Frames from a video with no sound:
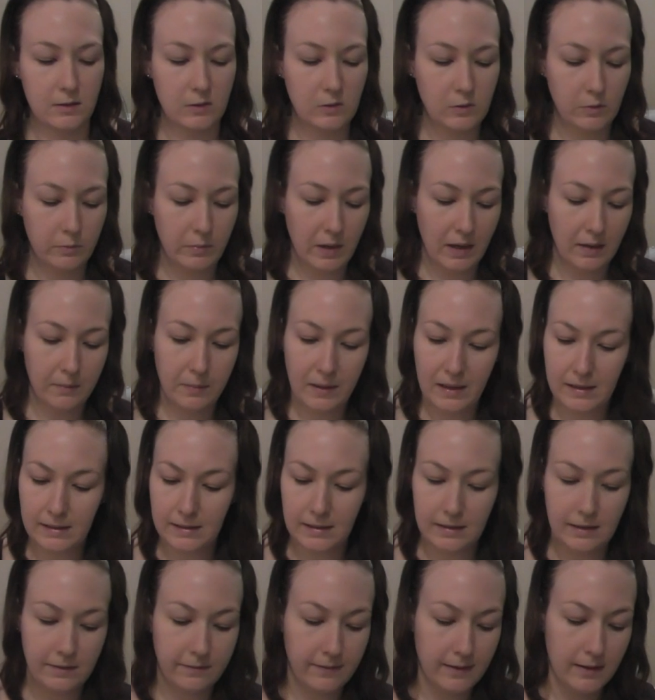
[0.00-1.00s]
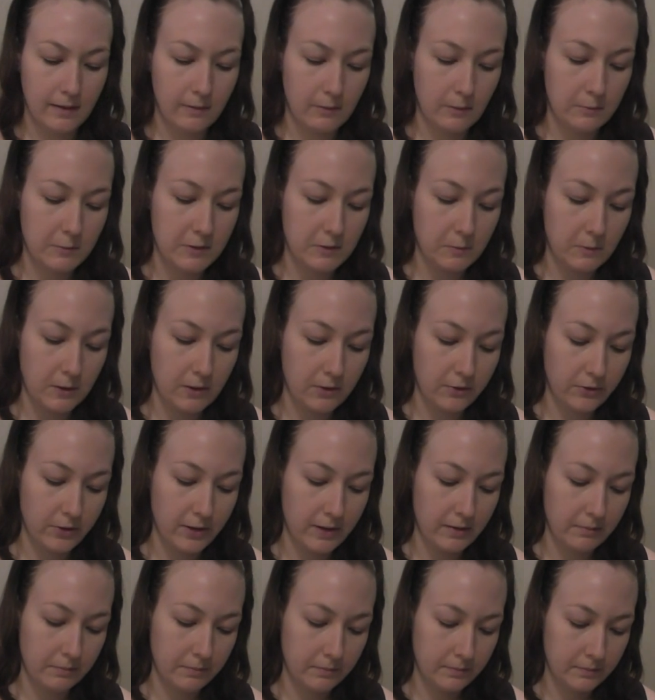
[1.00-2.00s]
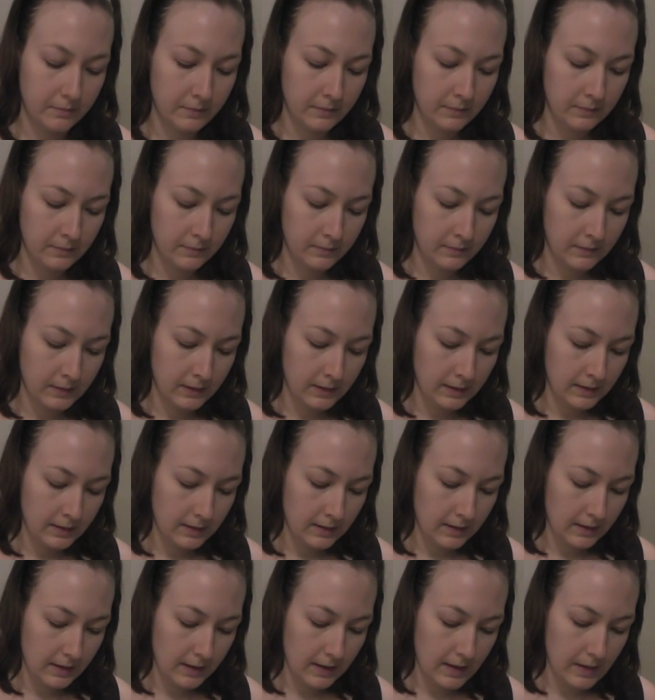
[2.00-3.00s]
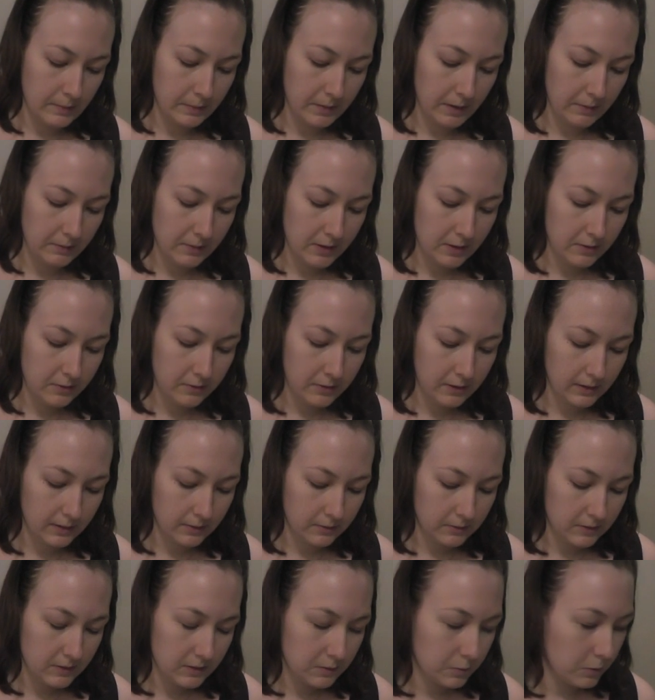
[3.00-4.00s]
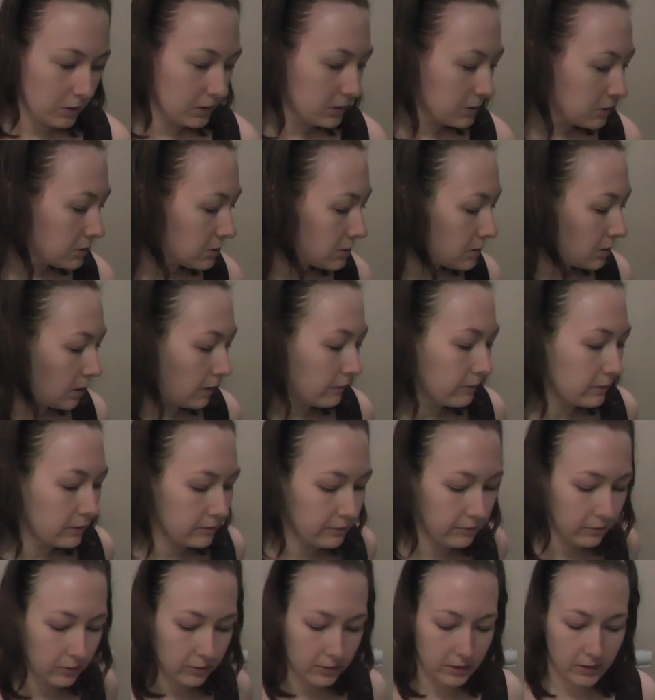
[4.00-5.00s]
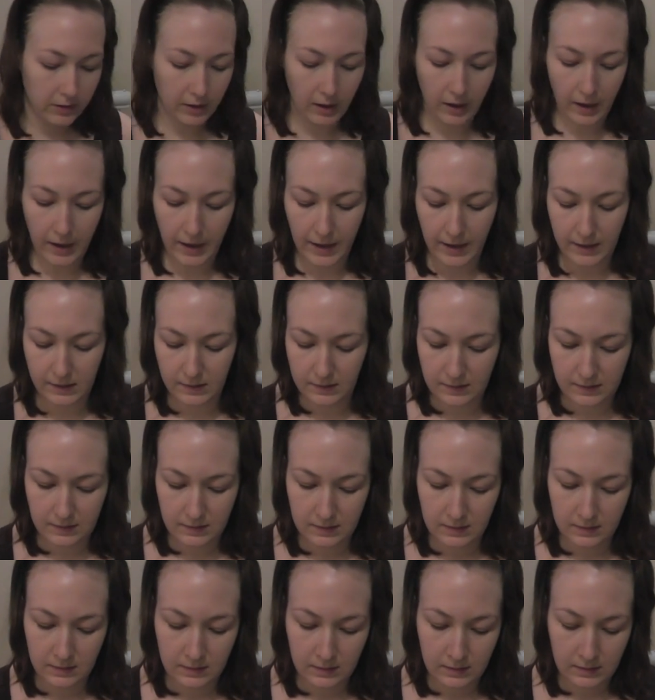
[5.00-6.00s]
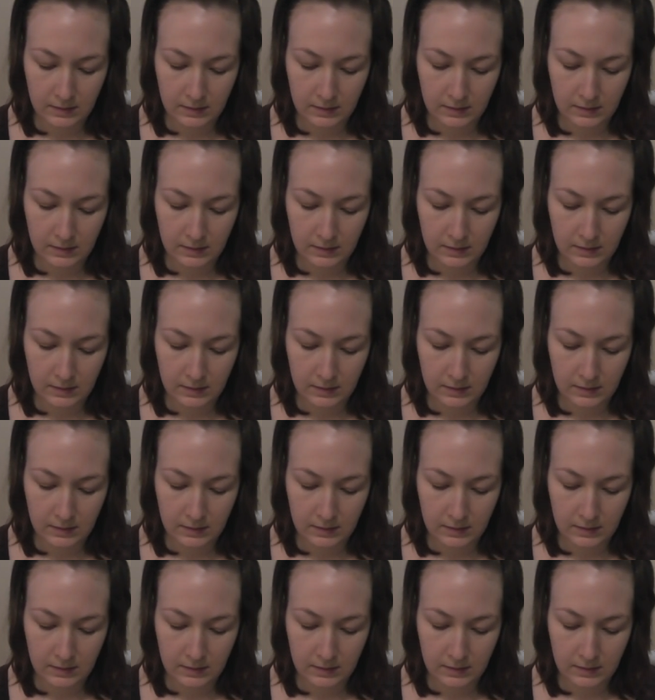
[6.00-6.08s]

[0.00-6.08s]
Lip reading: into a MAC palette if anyone was wondering. Let me do a little swatch of it for you guys.